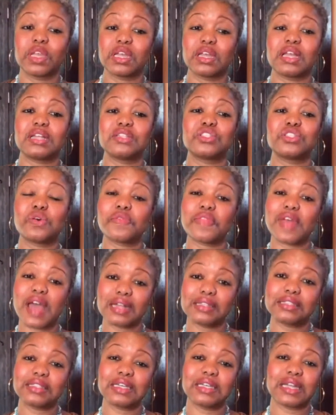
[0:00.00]
And so
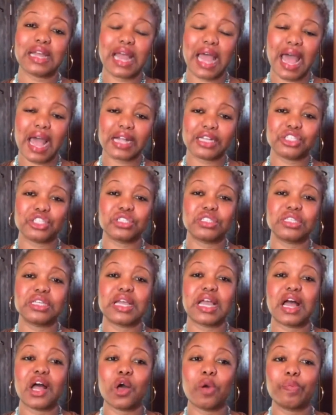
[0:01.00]
that's going to actually
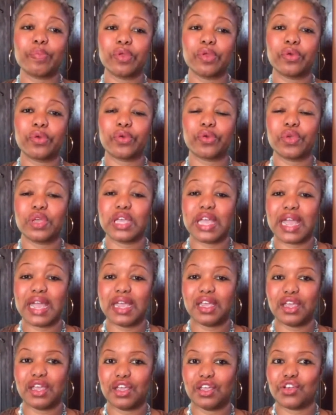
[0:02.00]
help you
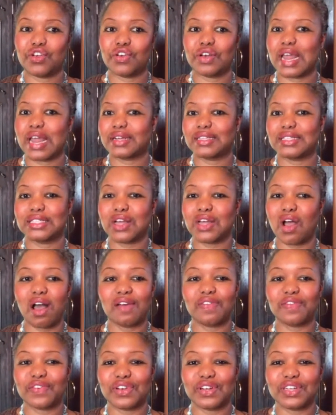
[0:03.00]
create your next
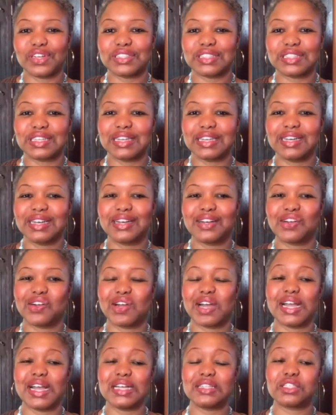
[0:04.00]
offers,
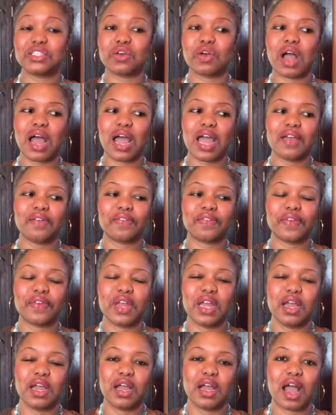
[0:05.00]
right? So I've
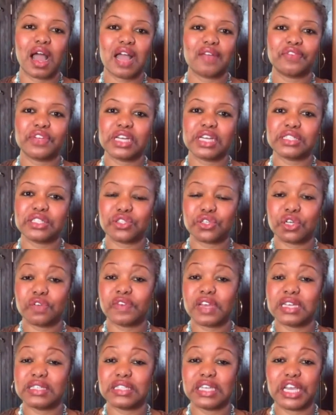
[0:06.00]
done
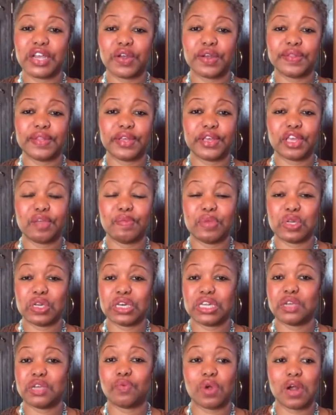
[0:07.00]
surveys here in the
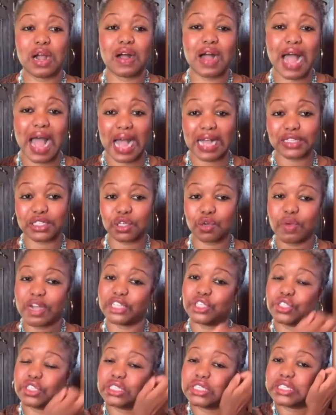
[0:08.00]
community where I'll ask
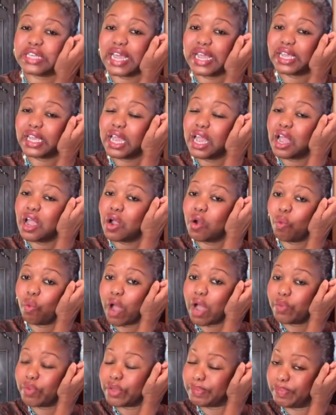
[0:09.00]
questions like,
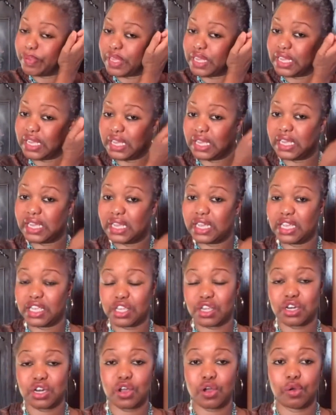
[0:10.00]
what would be,
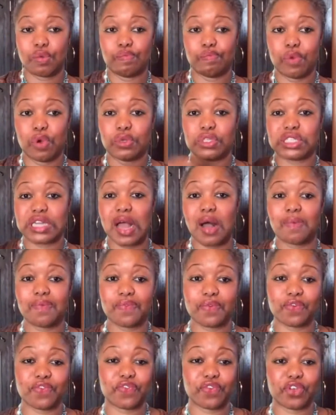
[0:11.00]
most
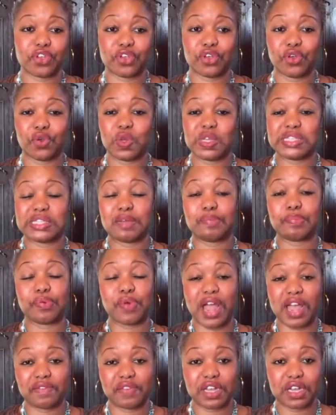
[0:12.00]
helpful for you? Is it
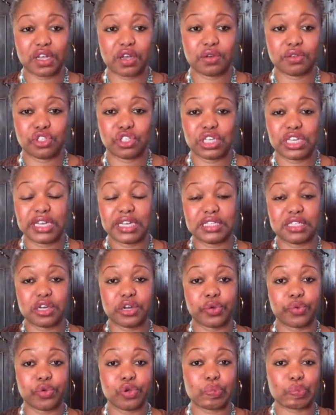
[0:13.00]
private coaching? Is it a
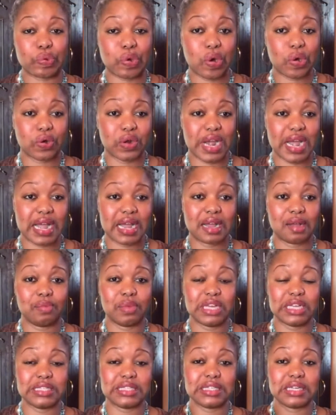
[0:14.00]
group program?
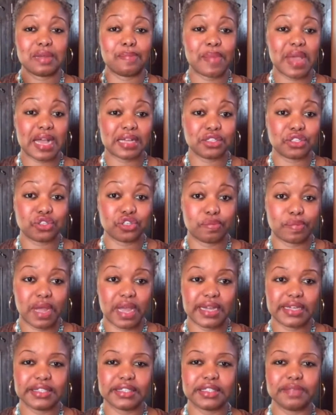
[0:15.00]
Is it a
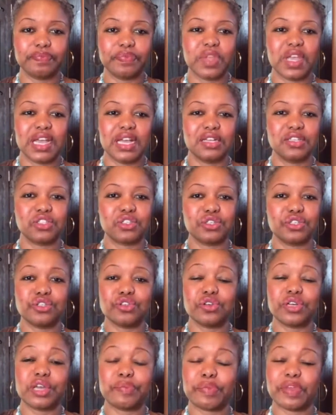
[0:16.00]
mastermind? So
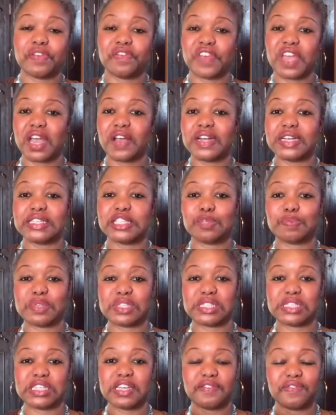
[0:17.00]
you can be very
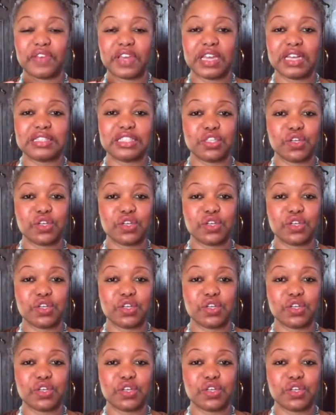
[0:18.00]
specific.